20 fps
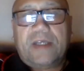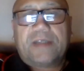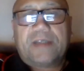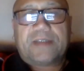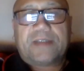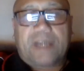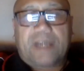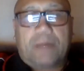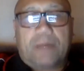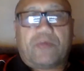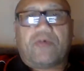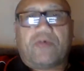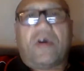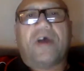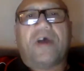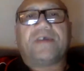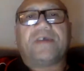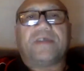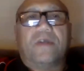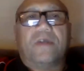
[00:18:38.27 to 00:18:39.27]

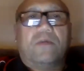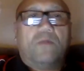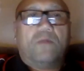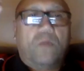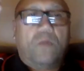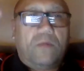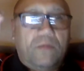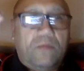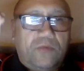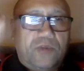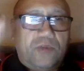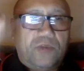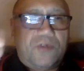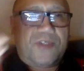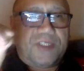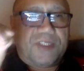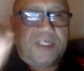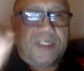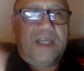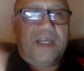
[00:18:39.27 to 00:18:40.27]
summarized in New
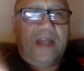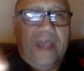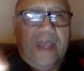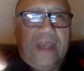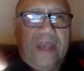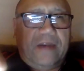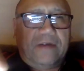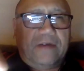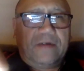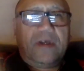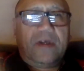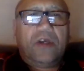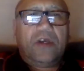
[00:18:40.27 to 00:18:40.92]
Zealand.